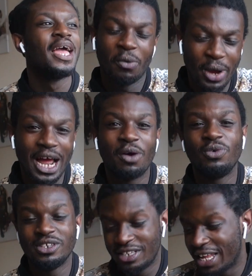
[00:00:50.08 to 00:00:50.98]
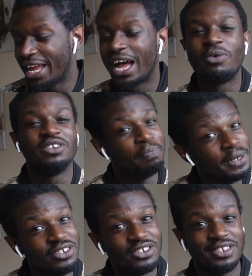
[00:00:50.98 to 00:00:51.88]
When I was there, I was a
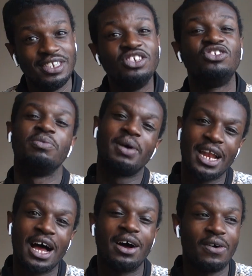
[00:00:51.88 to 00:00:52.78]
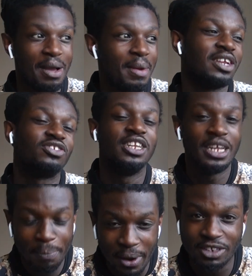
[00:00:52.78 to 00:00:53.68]
PGCE student, but now I'm
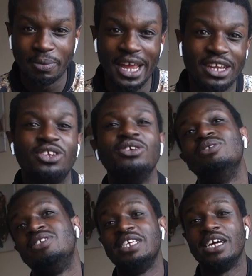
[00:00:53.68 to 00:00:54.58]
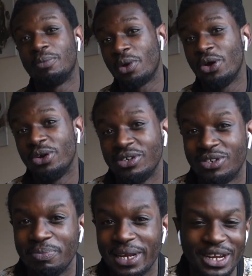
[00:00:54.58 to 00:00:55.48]
actually past my NQT and I'm going on
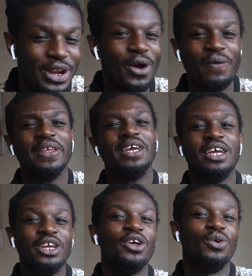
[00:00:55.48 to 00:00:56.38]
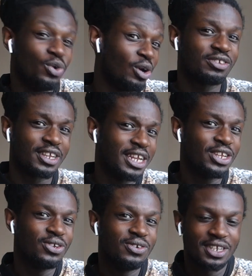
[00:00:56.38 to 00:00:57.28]
to be, you know, not an
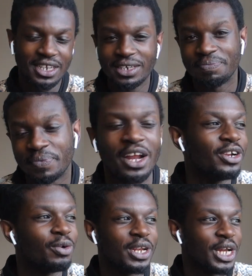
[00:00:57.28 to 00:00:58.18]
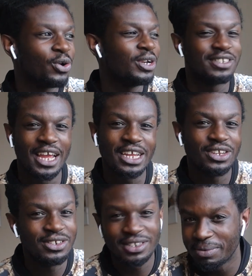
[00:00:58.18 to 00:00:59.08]
NQT. I don't know what they call it. Is it
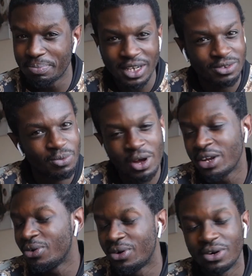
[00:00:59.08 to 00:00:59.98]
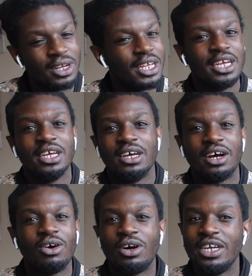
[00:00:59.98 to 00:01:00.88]
NQT plus one or
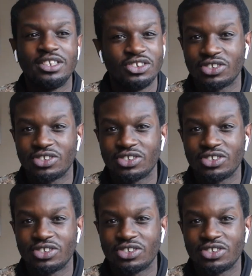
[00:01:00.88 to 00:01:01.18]
is it